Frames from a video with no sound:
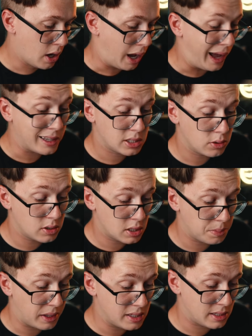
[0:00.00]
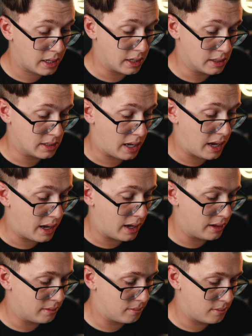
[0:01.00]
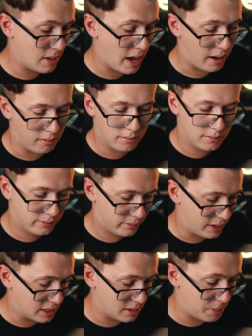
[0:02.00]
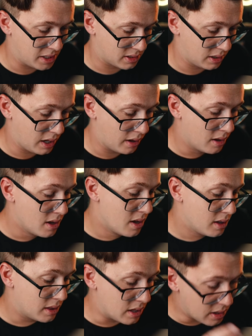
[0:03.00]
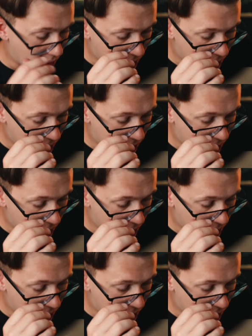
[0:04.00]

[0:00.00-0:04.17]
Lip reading: ISO display settings, yeah, that's basically it. The